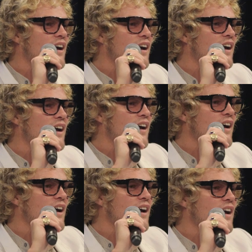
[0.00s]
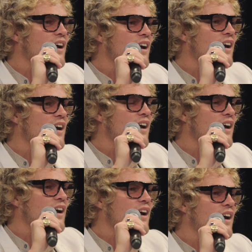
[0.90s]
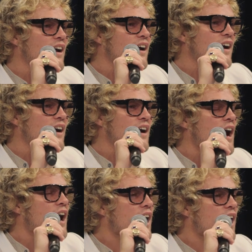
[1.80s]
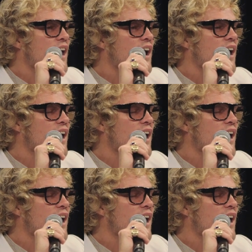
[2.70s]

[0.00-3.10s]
within Pucci being more visible, especially